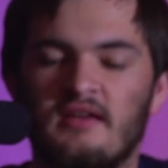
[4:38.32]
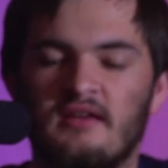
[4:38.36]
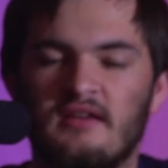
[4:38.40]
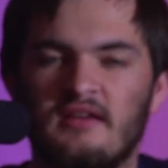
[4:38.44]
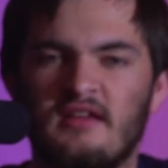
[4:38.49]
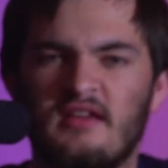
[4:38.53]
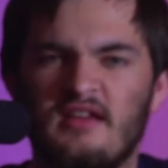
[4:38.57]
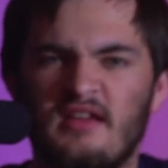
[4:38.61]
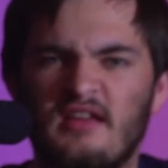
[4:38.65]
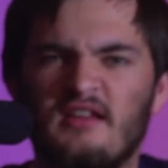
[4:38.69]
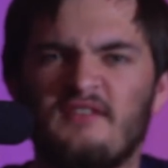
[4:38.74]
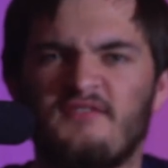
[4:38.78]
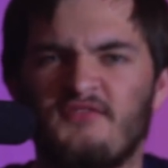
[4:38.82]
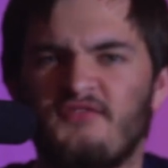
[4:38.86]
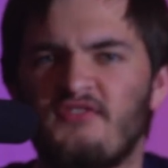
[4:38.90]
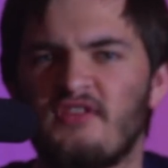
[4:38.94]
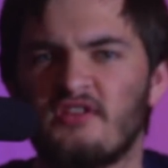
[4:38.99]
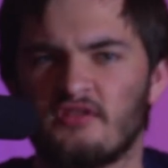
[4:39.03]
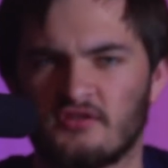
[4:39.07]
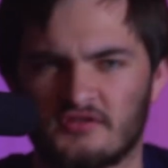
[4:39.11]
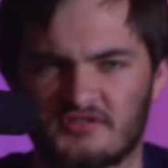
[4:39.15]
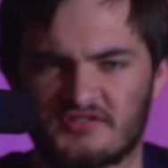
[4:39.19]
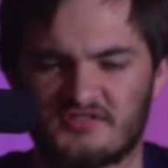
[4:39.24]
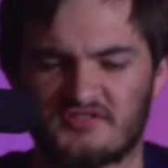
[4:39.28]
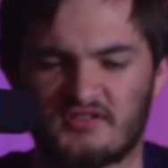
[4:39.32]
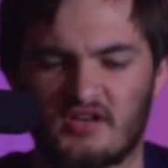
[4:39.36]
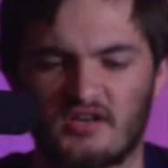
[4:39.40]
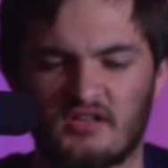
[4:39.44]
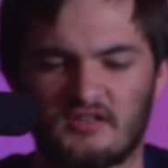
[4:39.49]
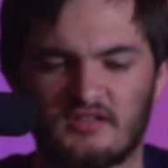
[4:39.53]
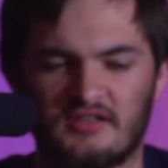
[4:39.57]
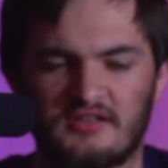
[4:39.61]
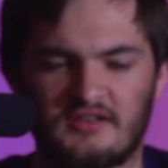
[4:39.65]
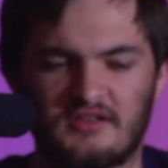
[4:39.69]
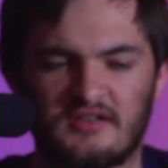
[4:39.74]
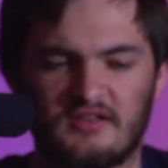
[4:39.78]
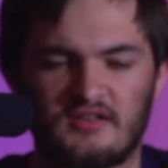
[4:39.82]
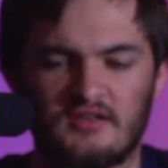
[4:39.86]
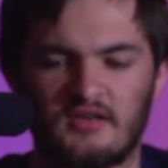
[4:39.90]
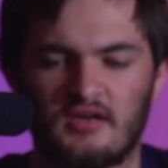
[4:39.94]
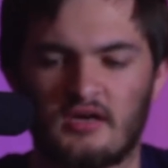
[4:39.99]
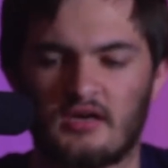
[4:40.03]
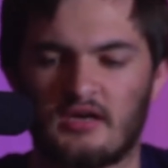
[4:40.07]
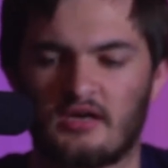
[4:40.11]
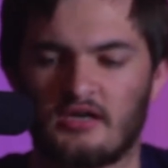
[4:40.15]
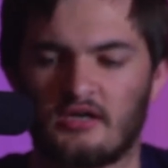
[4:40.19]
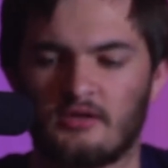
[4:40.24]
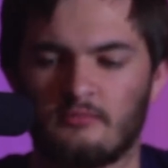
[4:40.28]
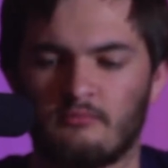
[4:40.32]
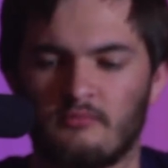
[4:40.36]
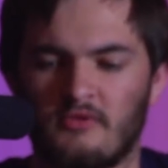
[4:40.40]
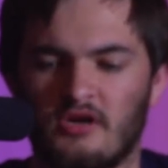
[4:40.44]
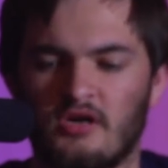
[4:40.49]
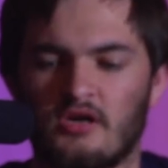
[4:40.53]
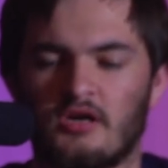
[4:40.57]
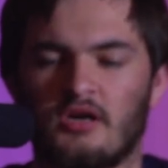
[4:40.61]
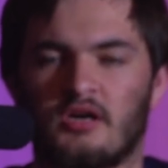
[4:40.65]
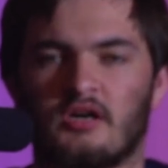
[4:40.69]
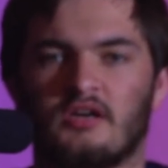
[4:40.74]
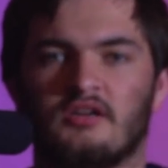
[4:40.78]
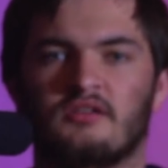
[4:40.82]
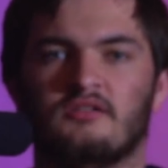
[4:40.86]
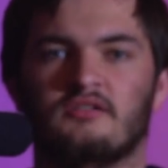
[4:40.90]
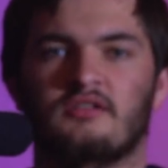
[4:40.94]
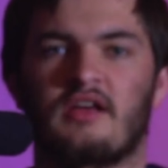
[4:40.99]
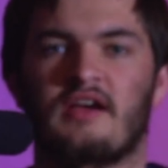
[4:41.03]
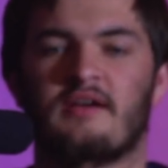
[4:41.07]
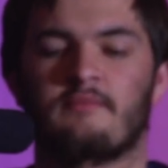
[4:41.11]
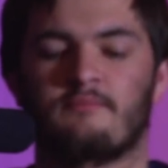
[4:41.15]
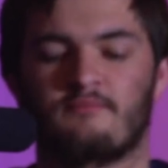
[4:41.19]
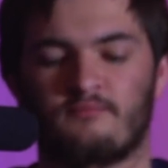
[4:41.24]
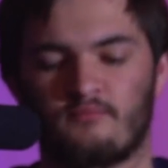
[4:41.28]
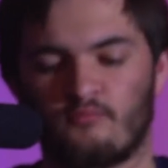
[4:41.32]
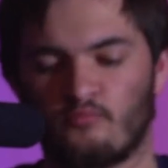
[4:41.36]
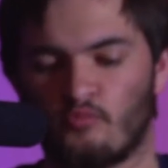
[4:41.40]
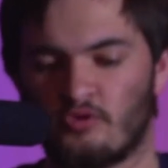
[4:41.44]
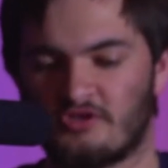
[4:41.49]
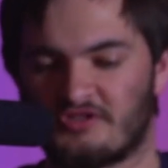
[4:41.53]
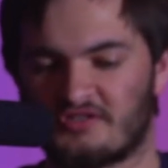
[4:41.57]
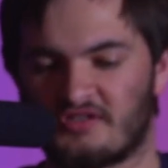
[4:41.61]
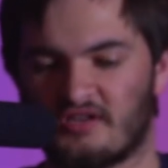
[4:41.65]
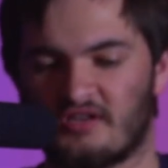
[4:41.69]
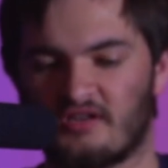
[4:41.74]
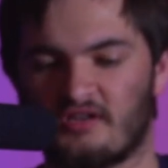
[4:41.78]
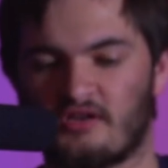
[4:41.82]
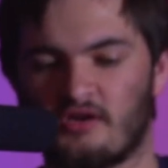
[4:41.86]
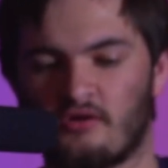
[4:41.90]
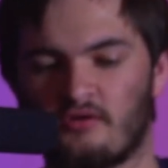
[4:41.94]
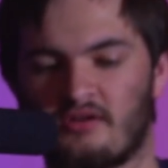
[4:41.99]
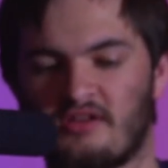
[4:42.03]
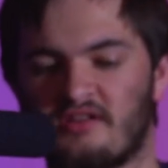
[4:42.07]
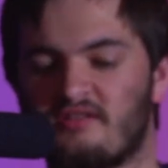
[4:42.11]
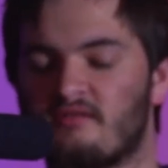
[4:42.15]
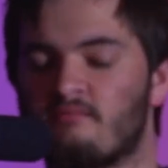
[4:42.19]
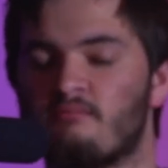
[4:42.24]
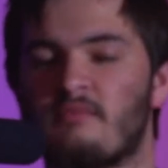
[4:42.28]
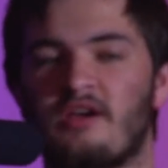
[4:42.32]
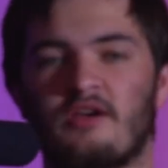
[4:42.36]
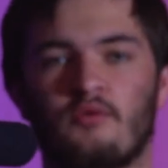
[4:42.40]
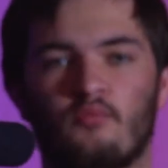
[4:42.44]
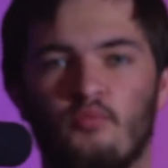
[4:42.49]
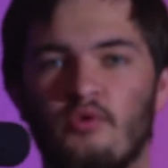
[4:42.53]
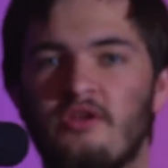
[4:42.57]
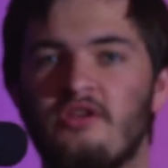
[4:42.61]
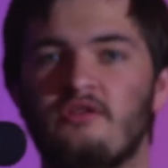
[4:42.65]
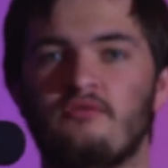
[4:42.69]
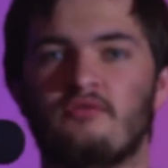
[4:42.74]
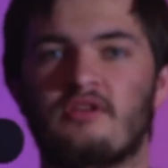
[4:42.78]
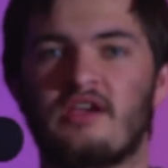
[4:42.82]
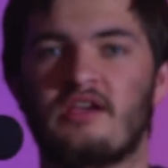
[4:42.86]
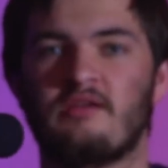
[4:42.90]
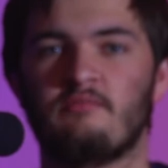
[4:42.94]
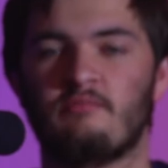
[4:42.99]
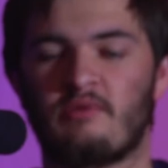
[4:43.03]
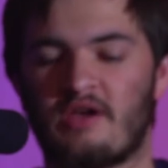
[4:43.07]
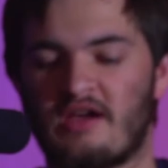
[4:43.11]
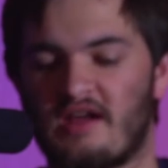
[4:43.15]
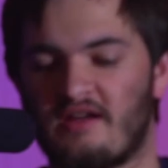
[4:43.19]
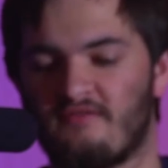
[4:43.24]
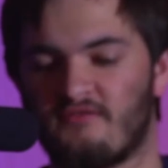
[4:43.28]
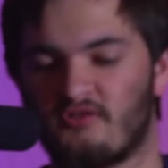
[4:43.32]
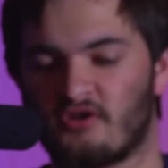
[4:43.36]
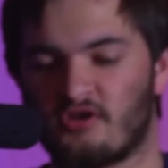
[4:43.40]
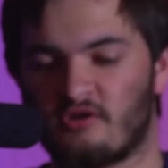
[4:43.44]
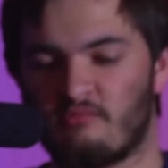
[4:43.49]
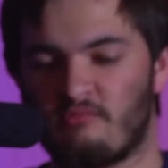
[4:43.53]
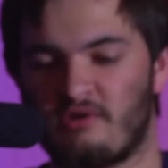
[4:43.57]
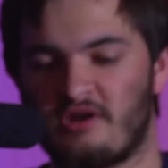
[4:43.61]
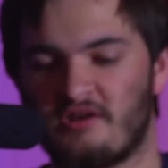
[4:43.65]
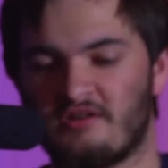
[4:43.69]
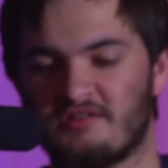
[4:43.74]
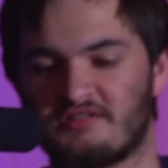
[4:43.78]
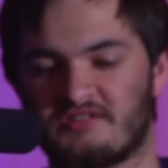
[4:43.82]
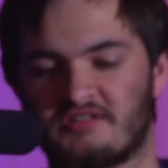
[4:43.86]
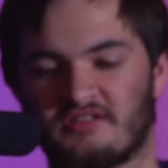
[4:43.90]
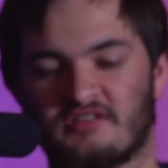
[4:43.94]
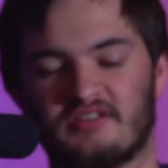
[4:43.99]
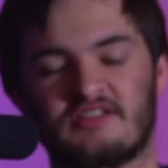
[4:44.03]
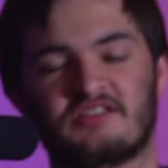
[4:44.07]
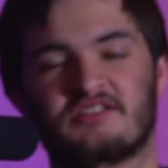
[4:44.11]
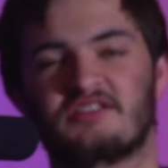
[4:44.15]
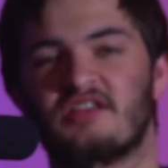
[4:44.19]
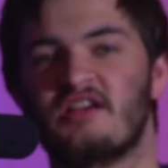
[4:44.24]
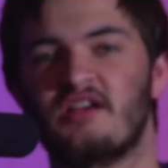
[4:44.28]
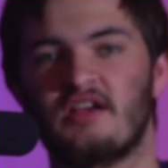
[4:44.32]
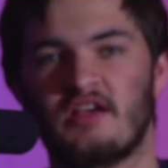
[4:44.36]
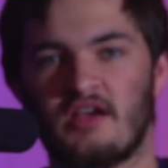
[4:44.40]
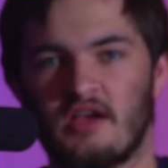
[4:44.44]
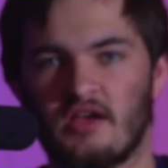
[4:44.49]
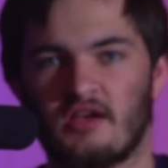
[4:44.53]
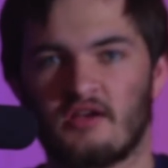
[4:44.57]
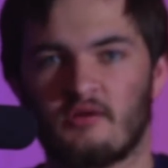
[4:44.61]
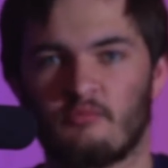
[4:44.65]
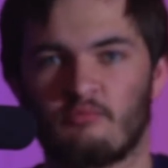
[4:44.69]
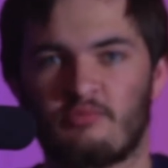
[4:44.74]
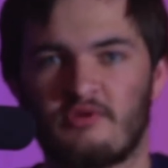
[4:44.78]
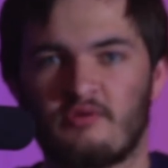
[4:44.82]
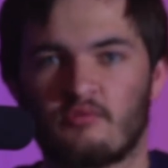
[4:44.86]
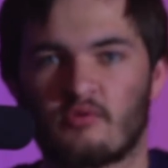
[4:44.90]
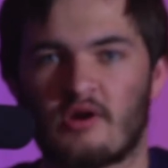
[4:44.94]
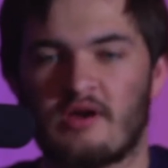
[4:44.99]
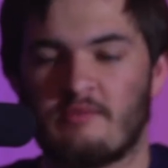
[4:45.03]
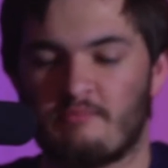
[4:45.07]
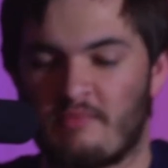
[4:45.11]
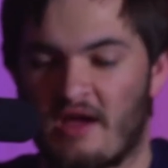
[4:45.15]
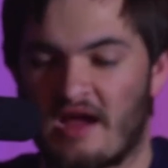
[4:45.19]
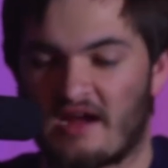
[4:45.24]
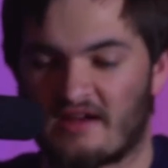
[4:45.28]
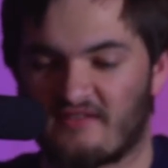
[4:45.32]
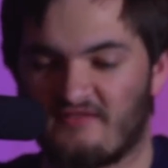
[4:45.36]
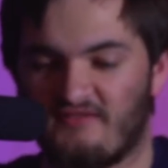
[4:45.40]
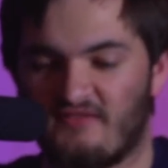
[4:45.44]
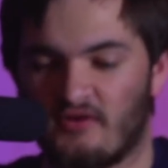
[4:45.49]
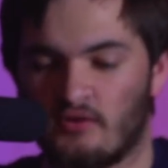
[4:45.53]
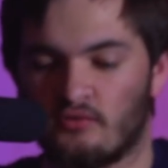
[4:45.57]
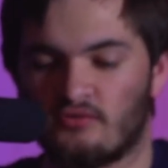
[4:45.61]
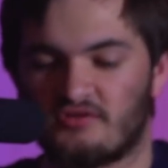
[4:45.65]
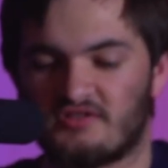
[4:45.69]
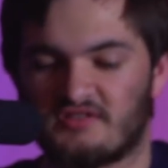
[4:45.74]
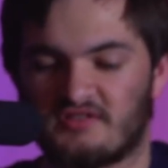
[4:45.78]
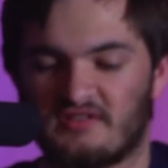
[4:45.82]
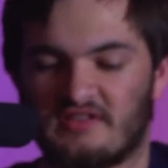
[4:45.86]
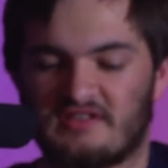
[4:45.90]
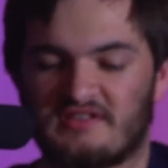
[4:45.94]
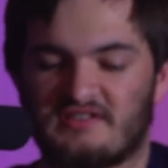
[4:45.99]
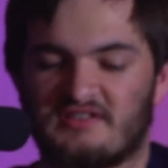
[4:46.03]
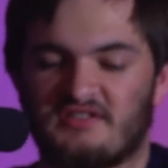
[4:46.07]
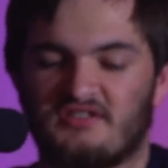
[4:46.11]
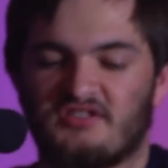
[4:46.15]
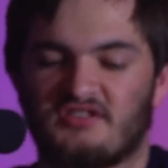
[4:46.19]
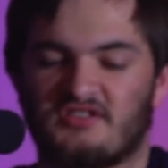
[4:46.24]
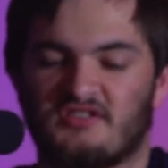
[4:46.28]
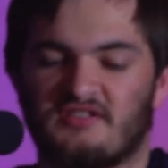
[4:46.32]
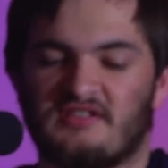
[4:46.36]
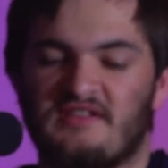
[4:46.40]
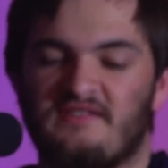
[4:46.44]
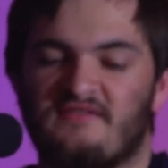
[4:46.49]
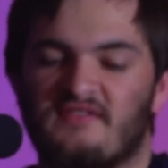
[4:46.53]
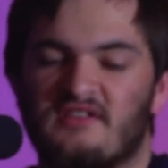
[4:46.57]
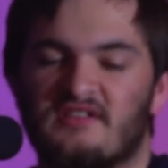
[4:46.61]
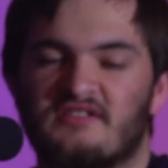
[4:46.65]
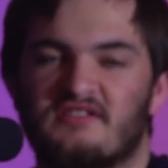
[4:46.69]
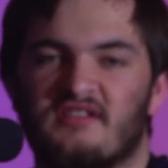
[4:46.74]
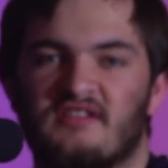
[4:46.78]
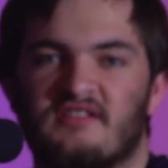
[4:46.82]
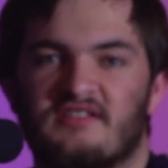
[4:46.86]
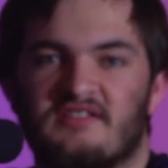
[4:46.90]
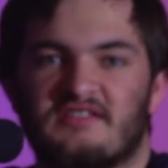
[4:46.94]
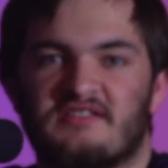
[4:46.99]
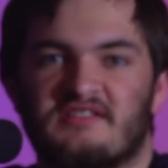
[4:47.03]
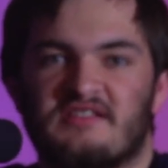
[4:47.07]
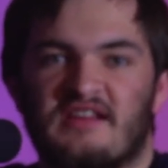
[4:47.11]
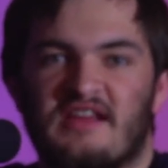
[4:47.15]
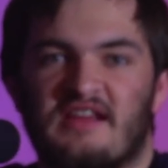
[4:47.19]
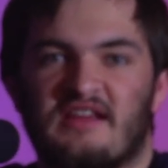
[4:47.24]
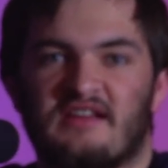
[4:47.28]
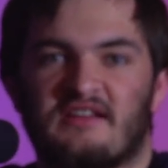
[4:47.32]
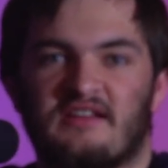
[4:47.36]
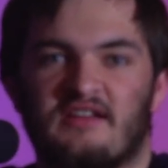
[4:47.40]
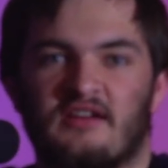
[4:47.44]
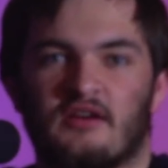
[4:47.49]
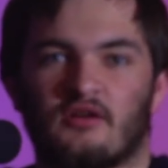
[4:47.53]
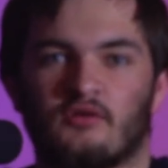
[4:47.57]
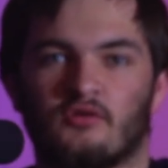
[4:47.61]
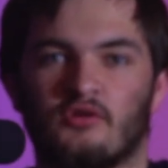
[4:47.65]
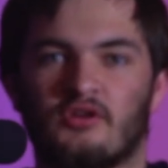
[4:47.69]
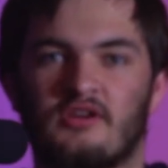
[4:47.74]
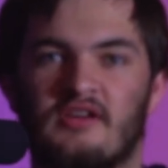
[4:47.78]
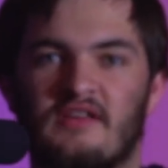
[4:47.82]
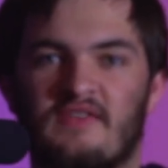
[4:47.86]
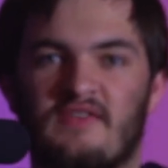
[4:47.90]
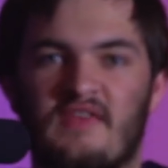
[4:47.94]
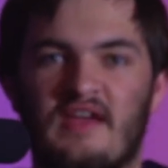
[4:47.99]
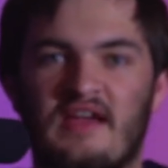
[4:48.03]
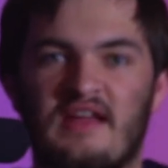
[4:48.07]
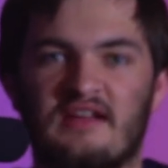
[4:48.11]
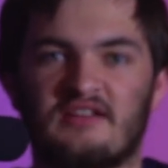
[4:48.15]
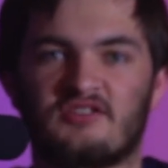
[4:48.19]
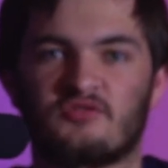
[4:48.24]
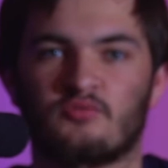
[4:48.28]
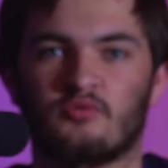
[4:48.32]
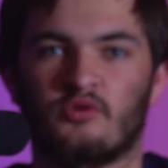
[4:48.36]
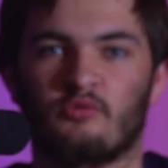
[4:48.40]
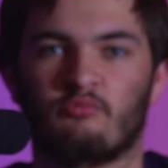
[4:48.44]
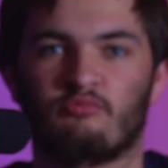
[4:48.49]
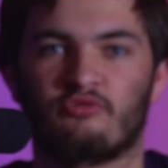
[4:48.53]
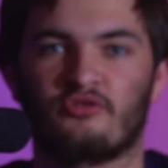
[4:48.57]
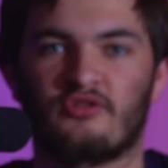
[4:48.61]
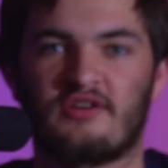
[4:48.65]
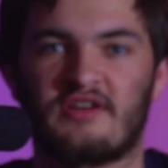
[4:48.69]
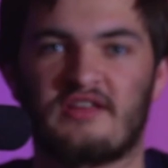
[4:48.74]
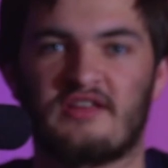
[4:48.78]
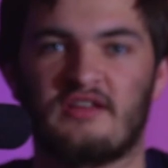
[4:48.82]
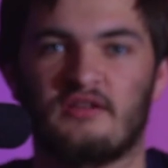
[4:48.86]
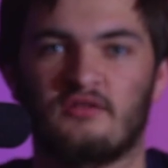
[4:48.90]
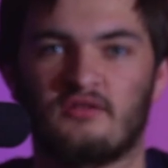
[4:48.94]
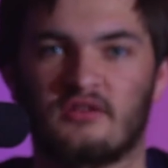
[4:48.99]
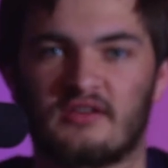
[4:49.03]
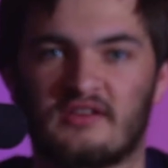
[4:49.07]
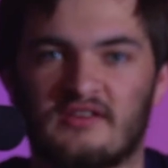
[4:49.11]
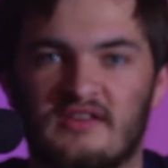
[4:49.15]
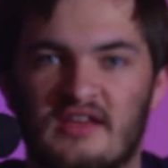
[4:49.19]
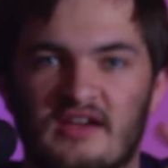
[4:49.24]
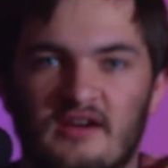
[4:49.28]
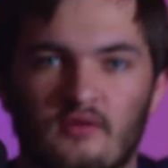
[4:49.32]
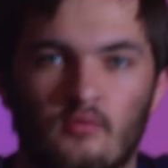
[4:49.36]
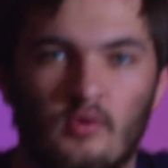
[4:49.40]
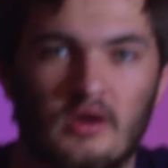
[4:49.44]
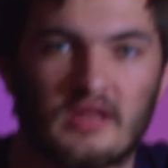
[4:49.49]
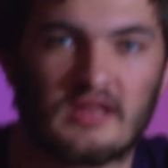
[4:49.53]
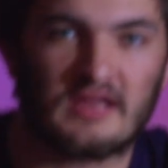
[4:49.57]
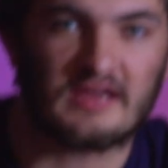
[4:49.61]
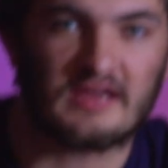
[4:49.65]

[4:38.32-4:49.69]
It feels solid. I was gonna go get my Wii U gamepad for comparison. Let's be right back, folks. Let's just leave this on the stand here. Look at that. It's real pretty. Look at that while